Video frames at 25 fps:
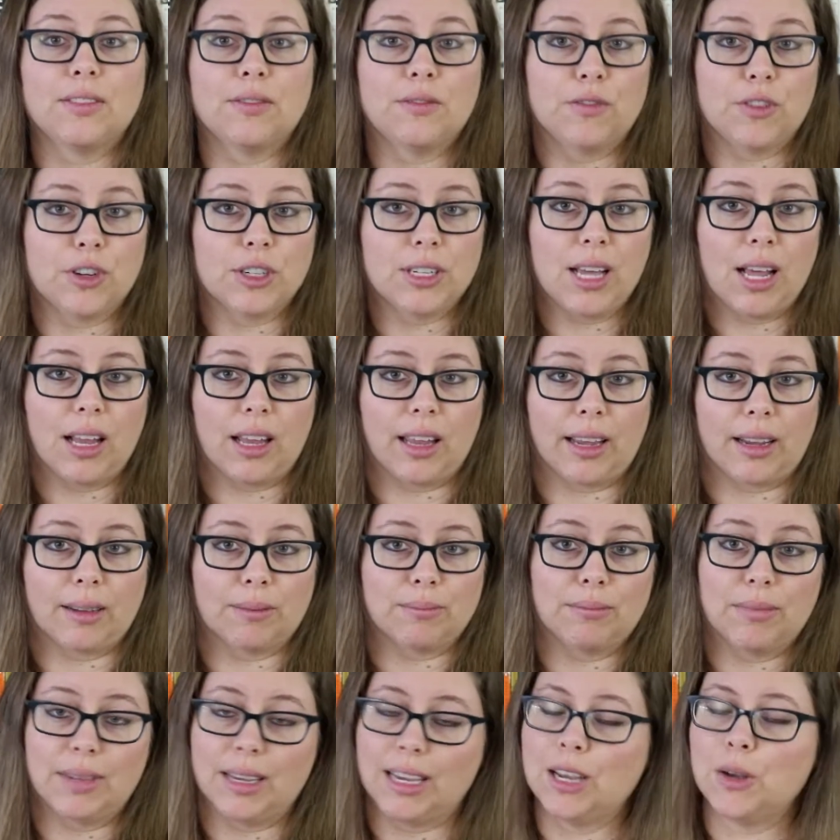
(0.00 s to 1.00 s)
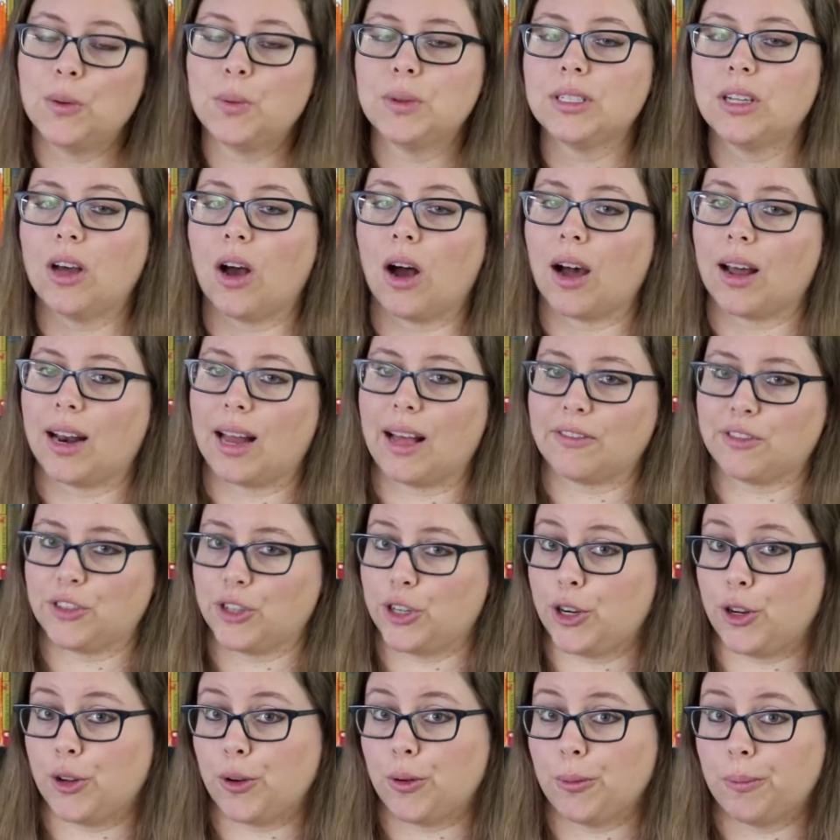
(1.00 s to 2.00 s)
For telling, it was a hot
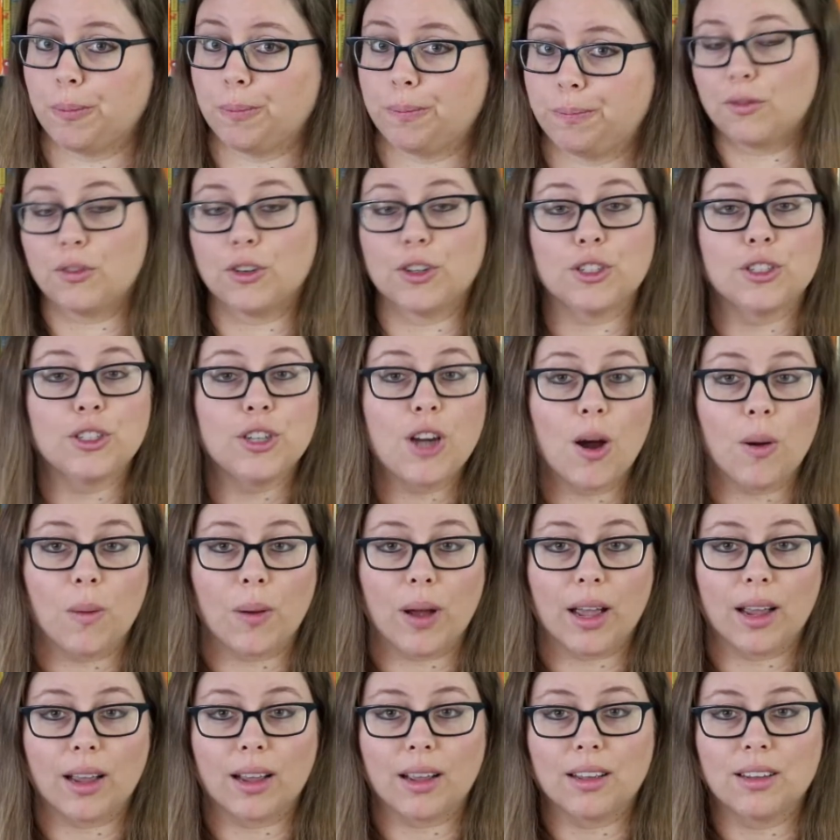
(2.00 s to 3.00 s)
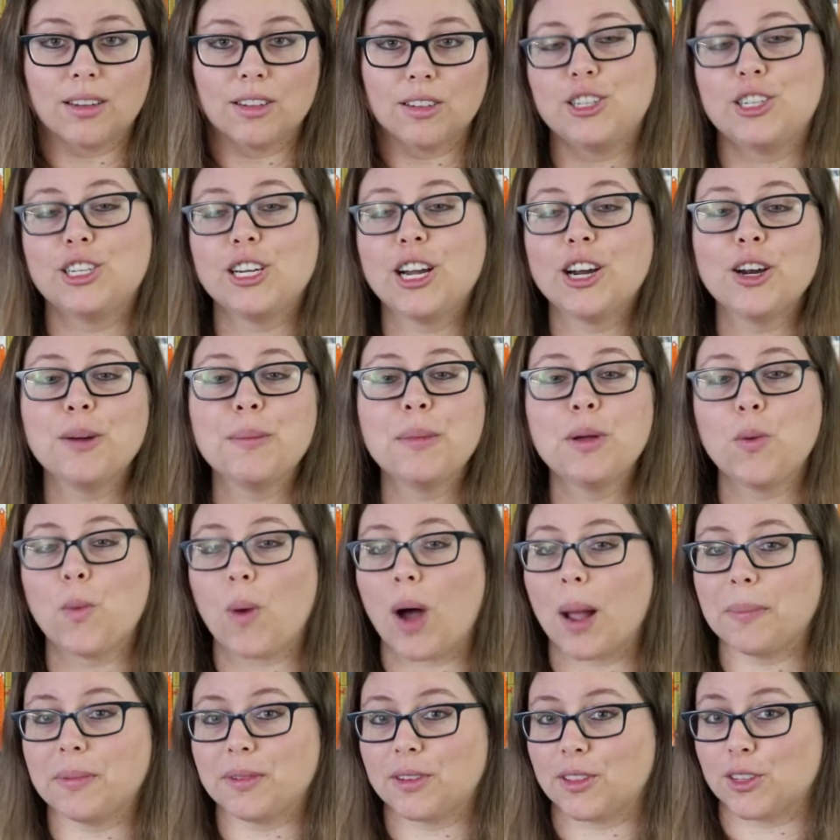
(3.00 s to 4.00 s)
afternoon. For showing, Jeremy
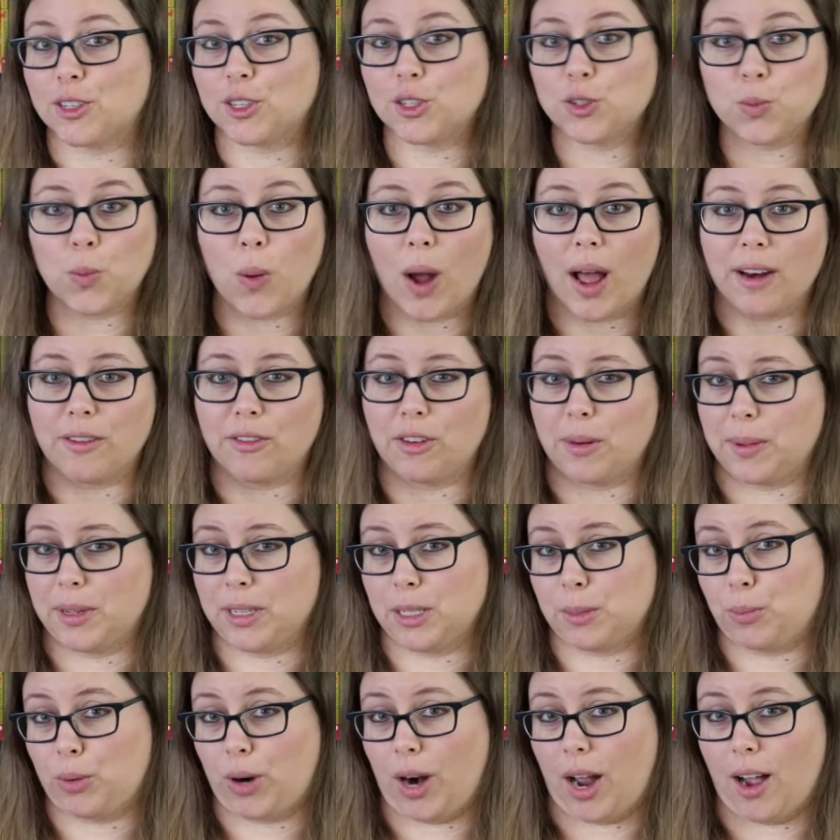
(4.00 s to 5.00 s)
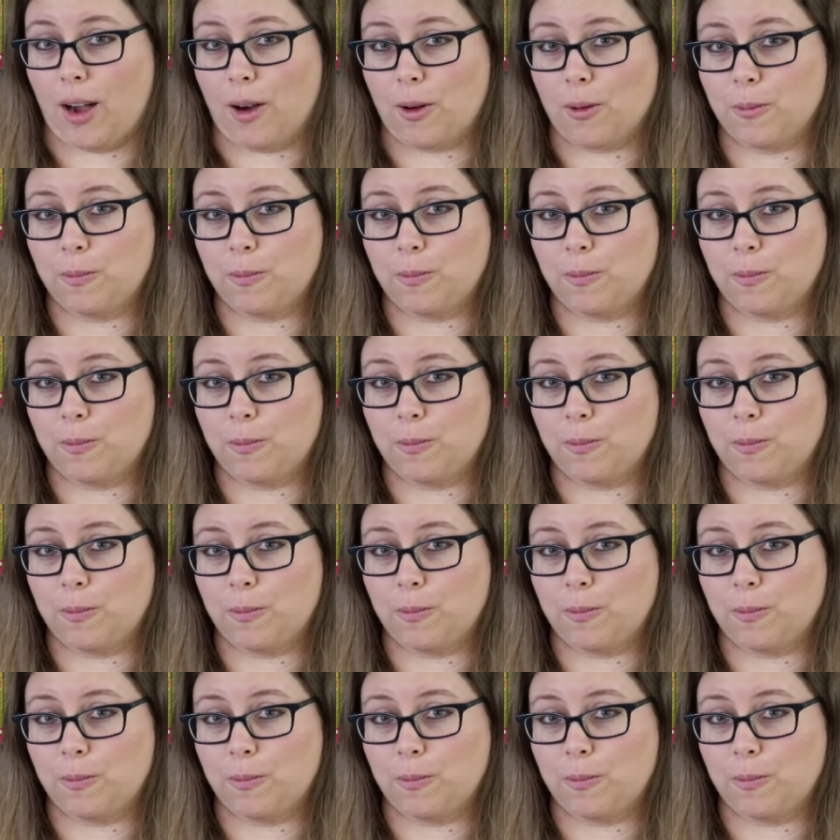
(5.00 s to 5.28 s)
wiped the sweat from his brow,